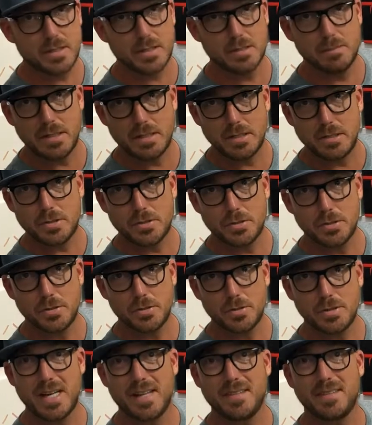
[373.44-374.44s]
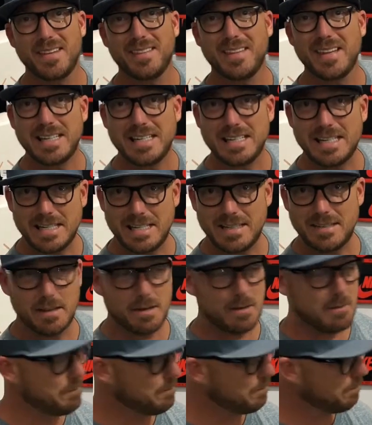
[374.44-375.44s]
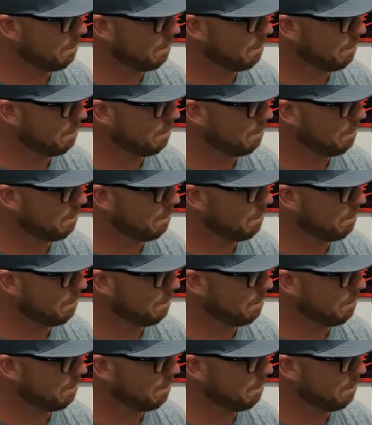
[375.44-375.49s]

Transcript: some insoles, not that they need them.